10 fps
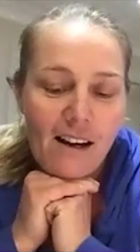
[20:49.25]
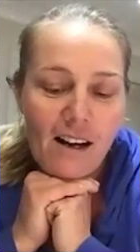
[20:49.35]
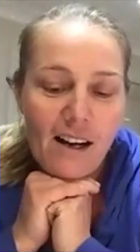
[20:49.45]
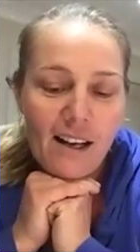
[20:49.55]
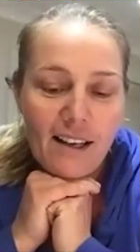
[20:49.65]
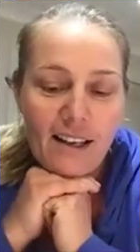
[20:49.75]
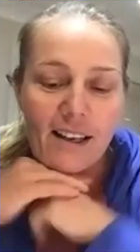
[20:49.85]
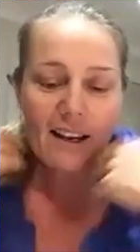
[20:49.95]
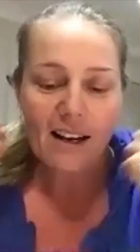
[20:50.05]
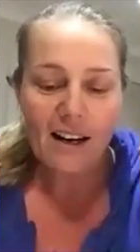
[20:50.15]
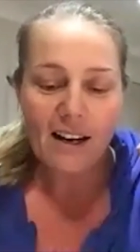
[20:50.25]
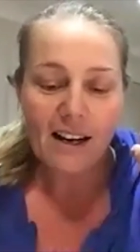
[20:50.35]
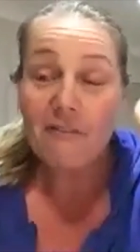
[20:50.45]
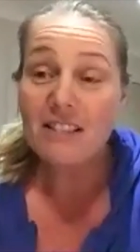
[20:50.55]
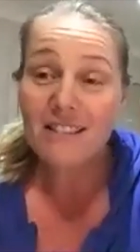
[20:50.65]
I I
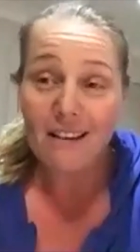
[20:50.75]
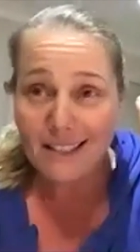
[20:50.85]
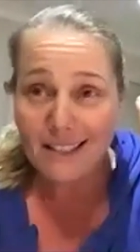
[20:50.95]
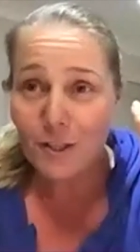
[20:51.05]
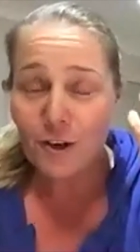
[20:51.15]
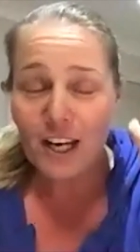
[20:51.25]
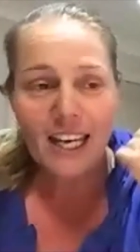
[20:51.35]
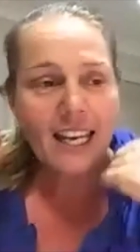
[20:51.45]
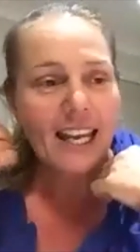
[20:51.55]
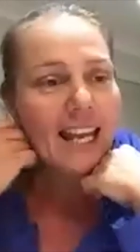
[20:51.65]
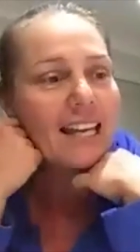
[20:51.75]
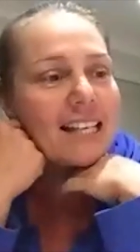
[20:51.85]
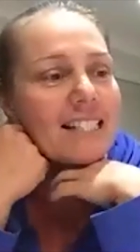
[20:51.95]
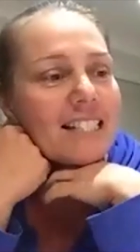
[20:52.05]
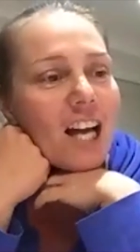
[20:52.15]
have a science degree
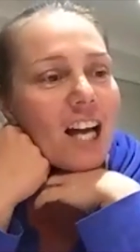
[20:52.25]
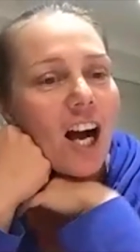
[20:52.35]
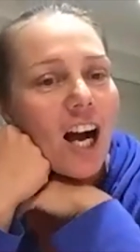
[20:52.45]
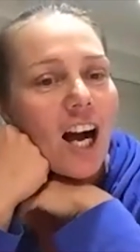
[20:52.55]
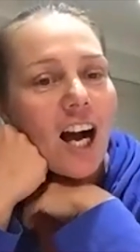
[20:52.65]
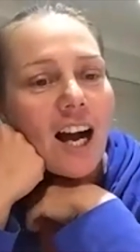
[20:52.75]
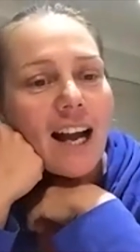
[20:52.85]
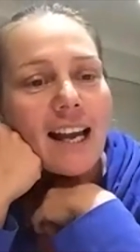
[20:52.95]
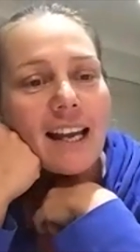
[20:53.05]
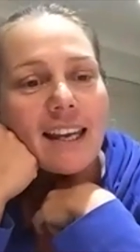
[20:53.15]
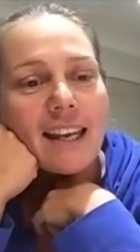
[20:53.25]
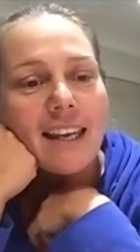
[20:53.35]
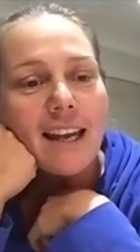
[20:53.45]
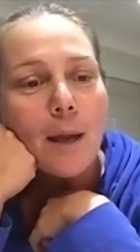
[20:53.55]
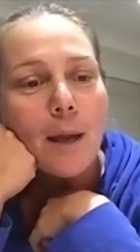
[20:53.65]
and
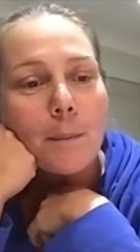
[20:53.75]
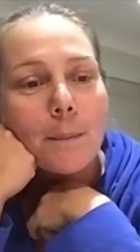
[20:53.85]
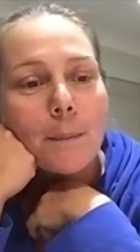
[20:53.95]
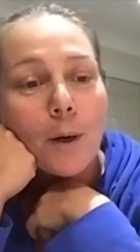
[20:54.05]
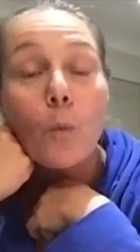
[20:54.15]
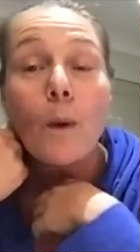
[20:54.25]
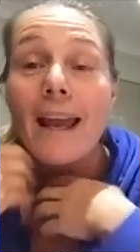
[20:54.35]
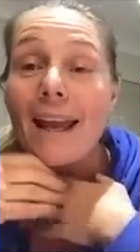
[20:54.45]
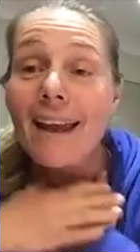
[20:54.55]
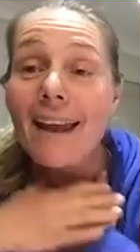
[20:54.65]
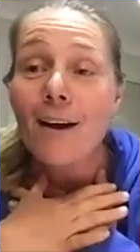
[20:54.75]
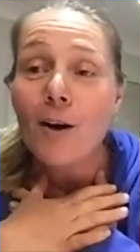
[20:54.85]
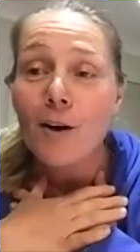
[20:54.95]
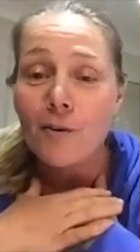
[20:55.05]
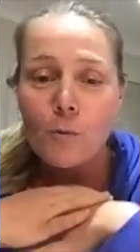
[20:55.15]
I am aware
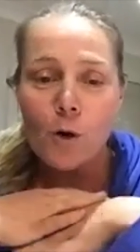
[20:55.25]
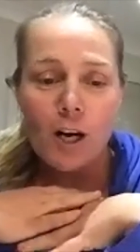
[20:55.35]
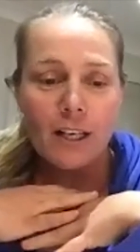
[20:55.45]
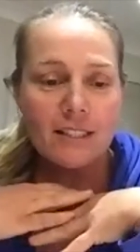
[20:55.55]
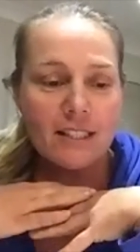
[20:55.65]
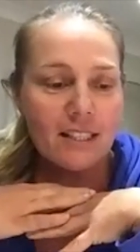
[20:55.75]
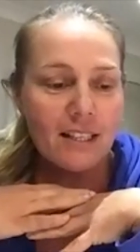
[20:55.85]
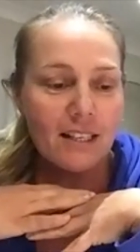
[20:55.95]
of what